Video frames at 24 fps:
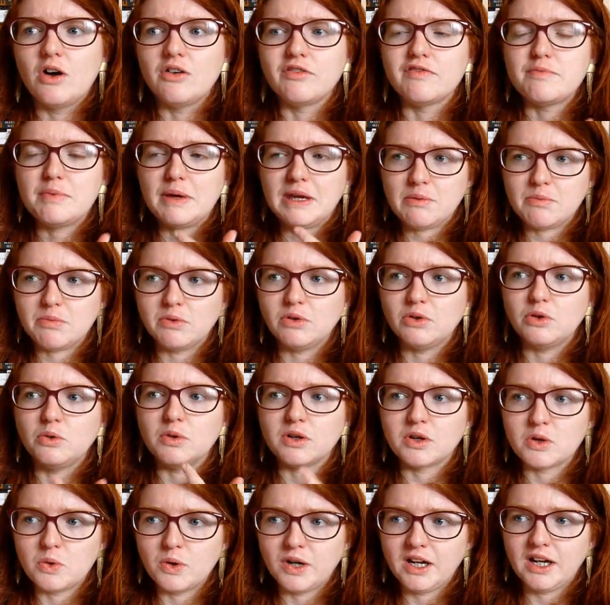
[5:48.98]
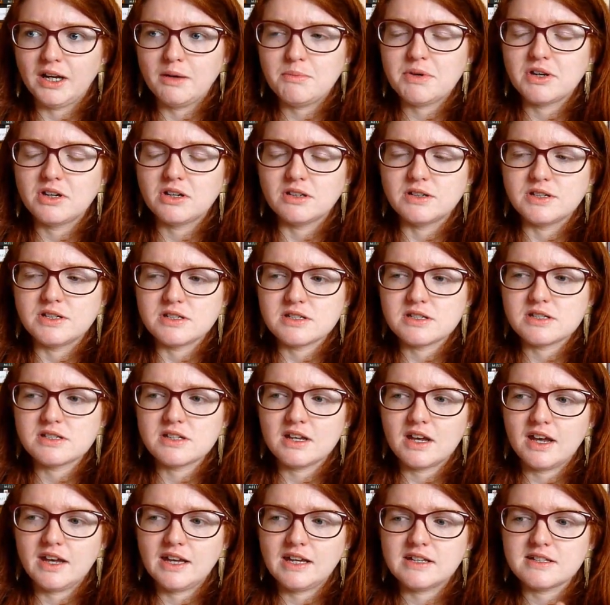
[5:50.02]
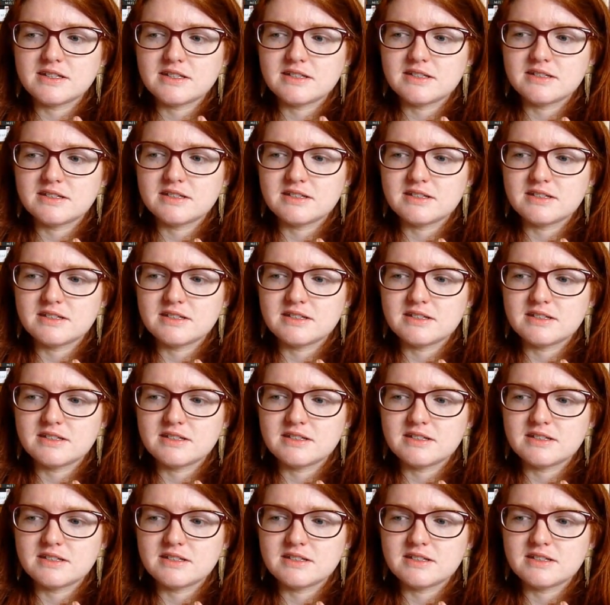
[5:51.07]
of people who are queer, because it's